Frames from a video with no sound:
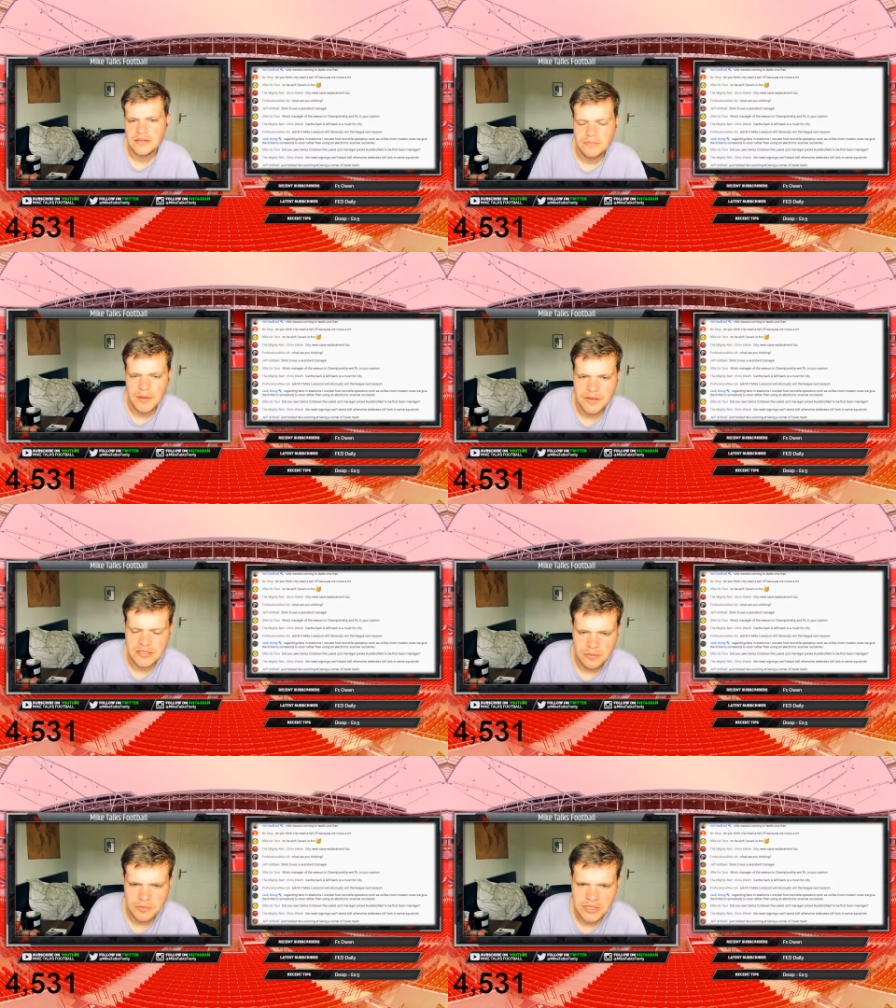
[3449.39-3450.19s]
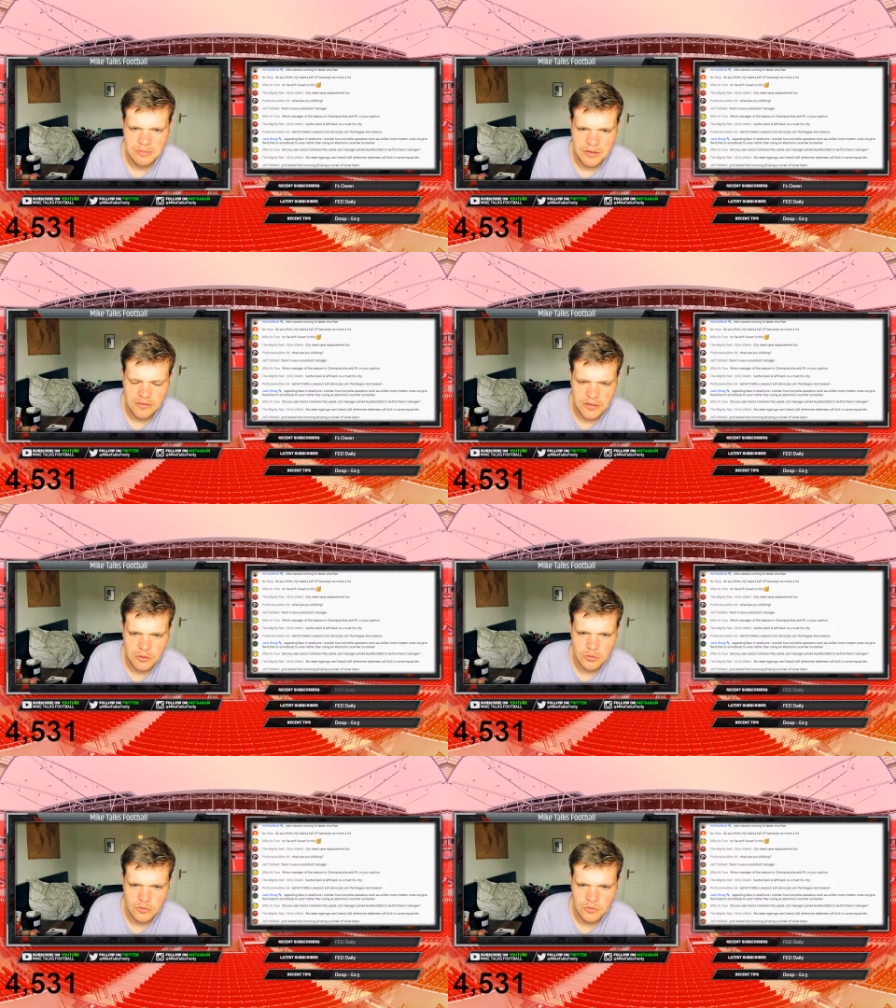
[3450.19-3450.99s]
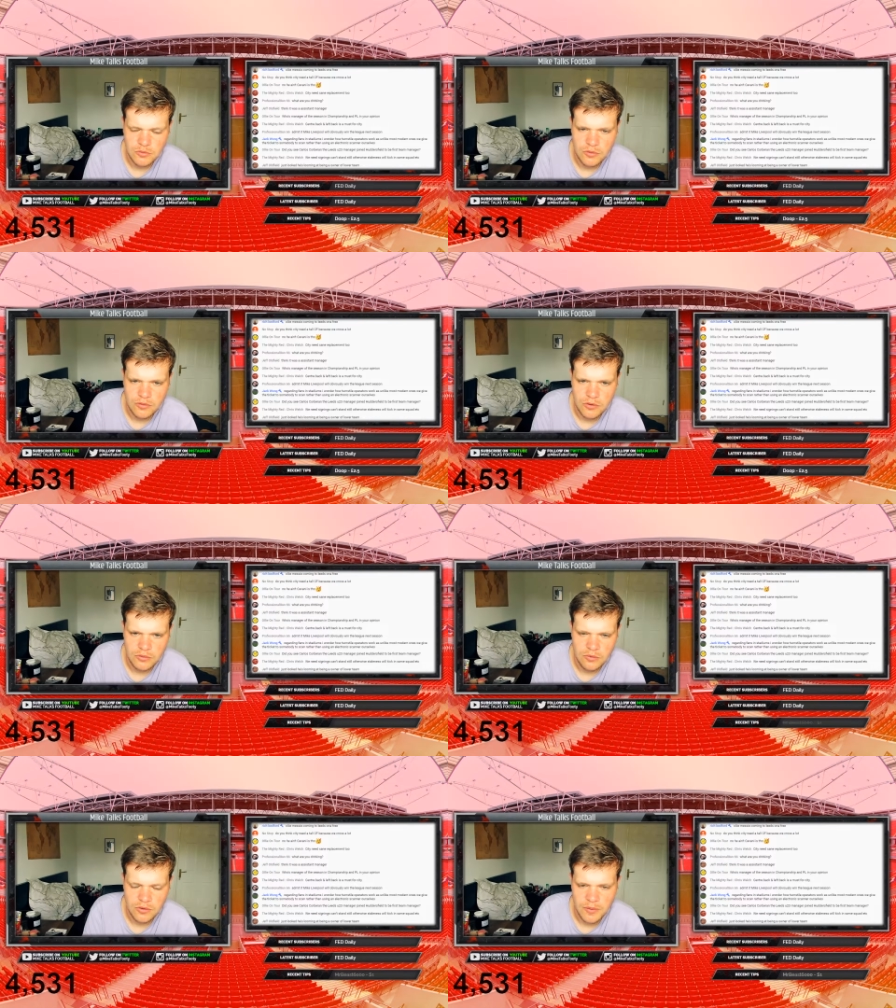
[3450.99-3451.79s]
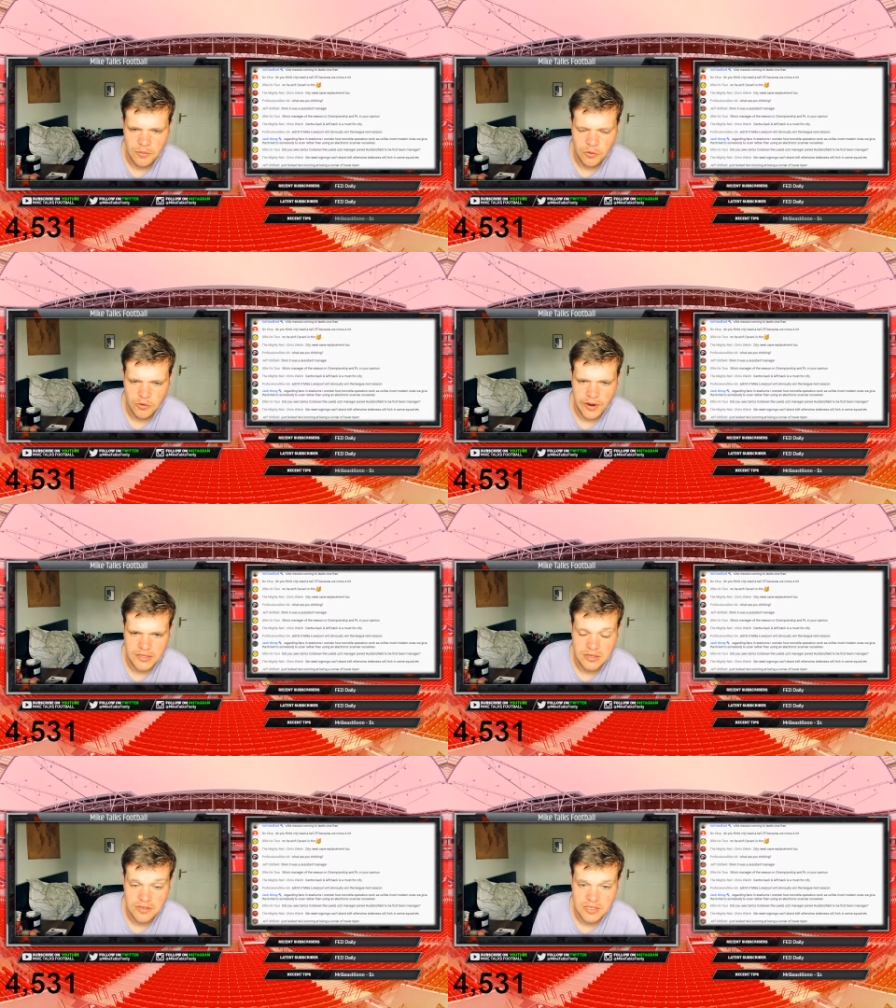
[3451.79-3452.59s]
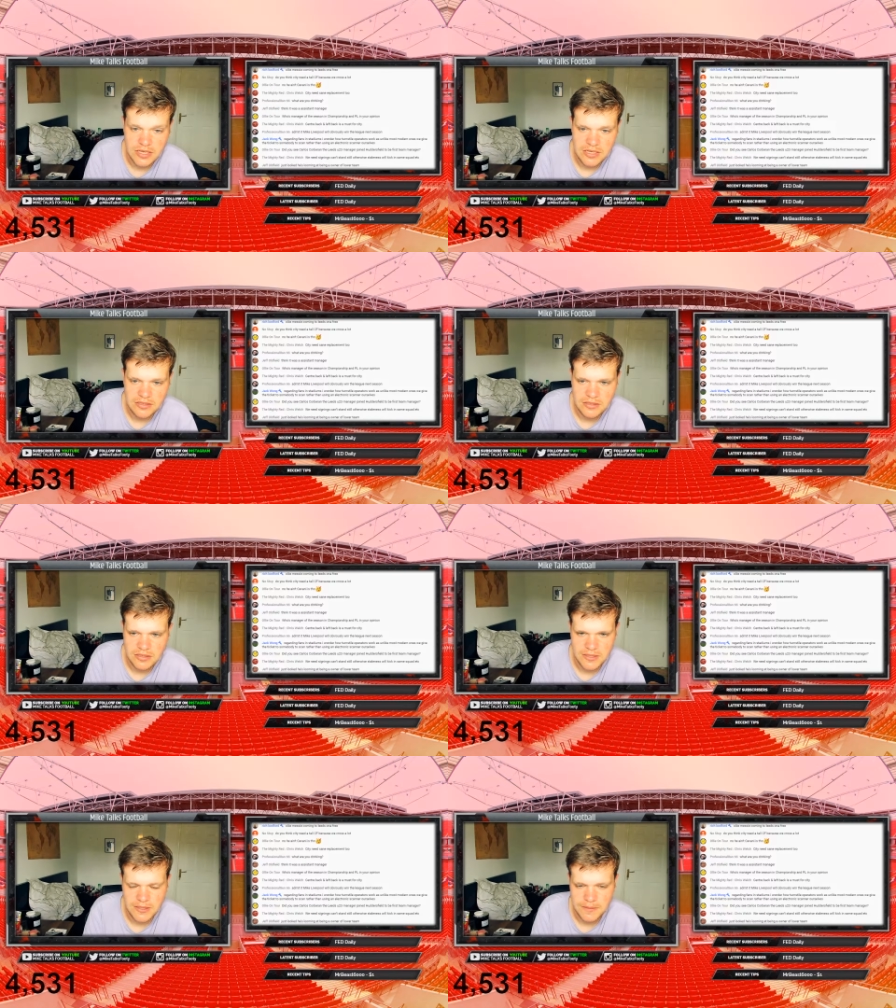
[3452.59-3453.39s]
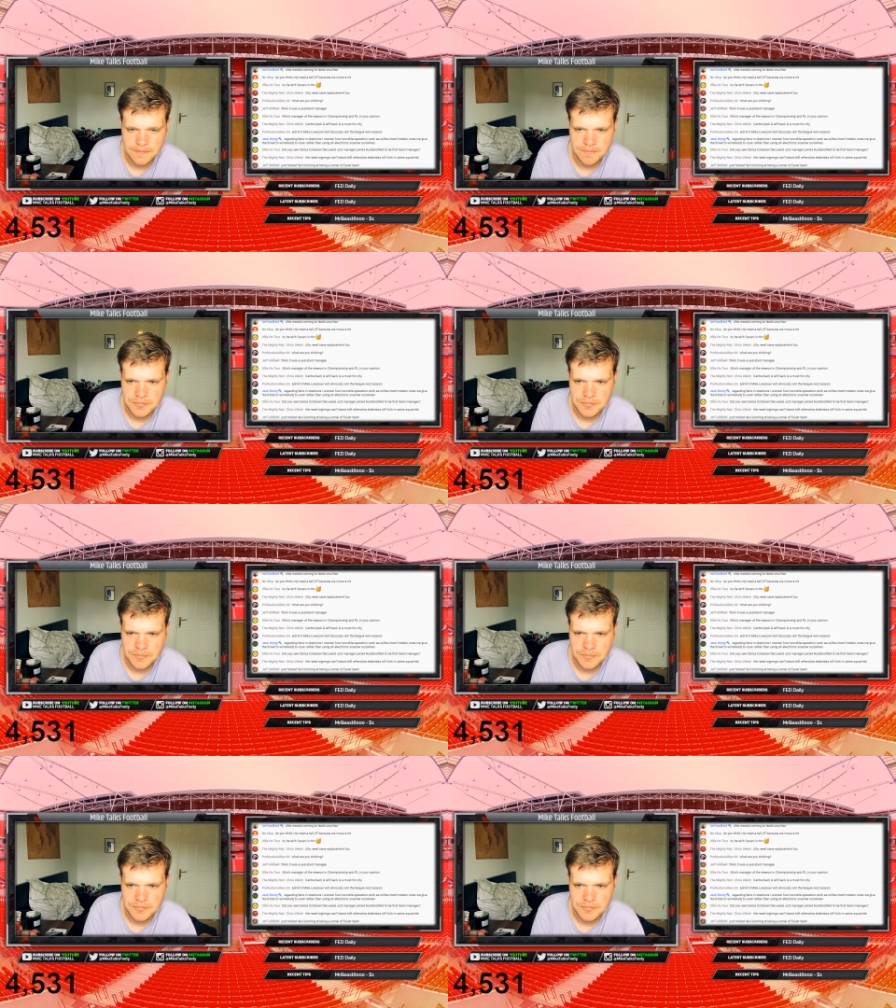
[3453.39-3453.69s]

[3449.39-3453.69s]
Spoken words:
Maybe somebody in midfield with a bit more creativity. I